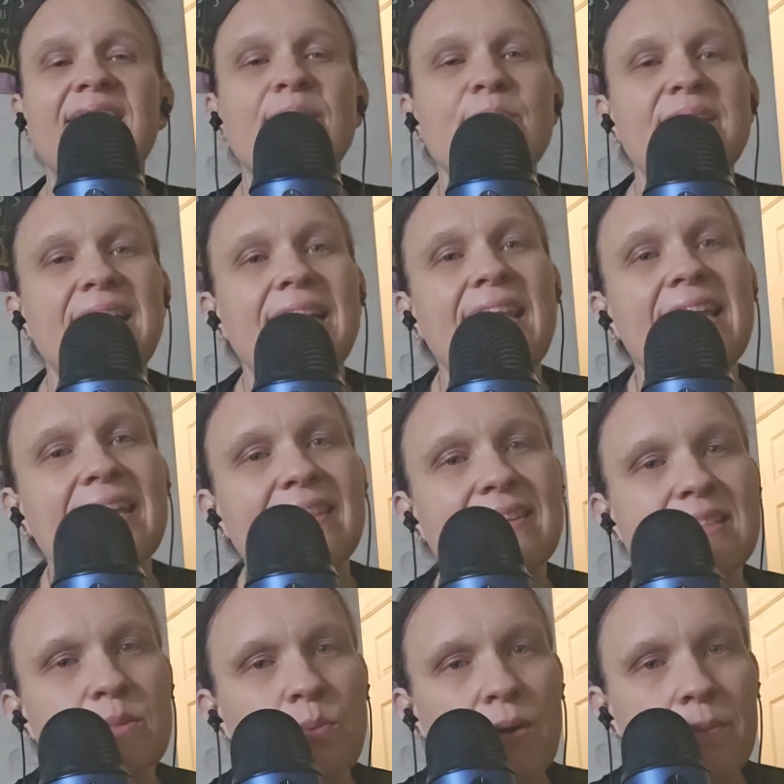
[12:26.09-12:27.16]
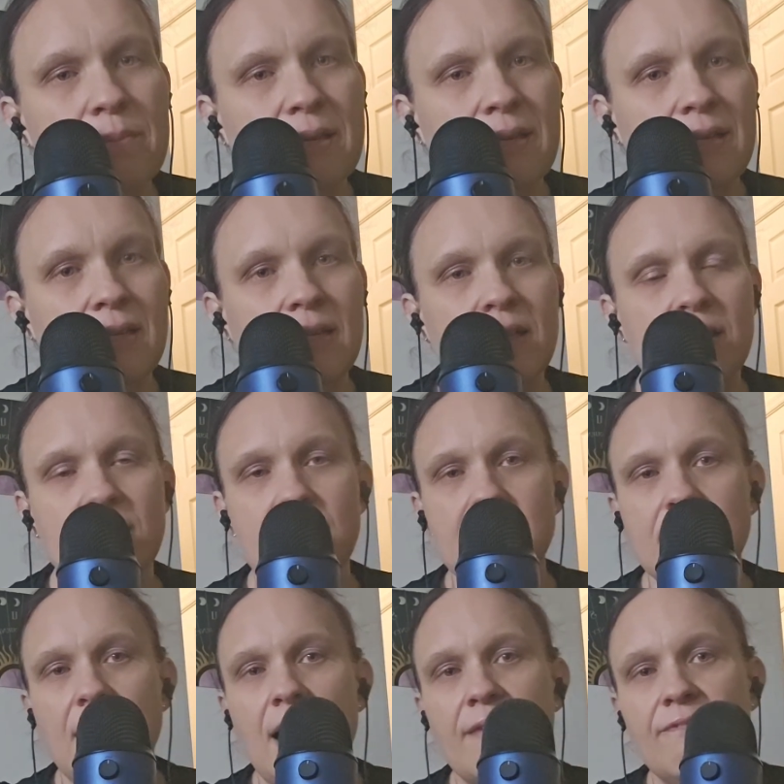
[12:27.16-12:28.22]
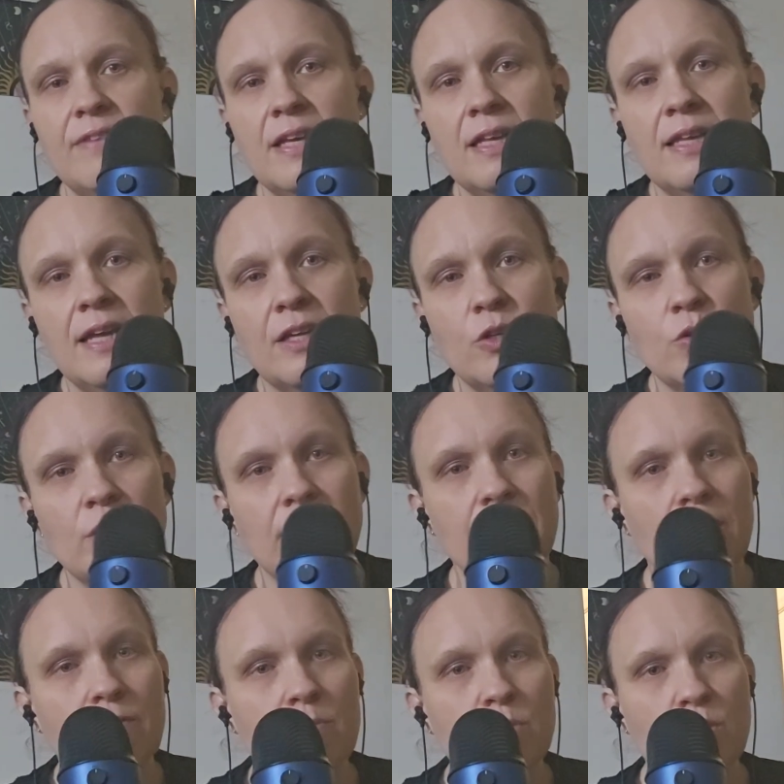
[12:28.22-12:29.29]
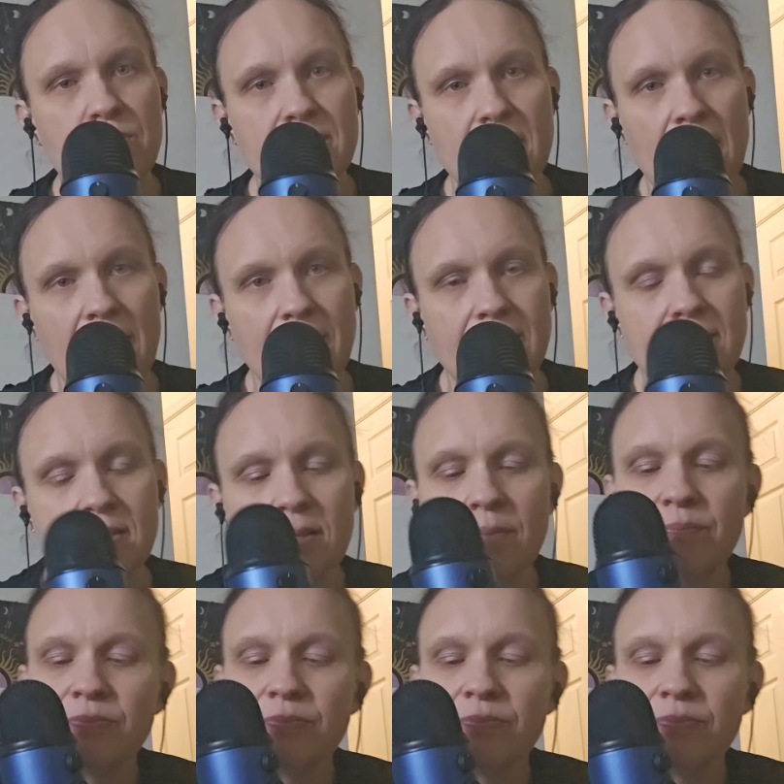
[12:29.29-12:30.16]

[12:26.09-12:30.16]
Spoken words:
But I like this one because I feel like you can hear it from both sides.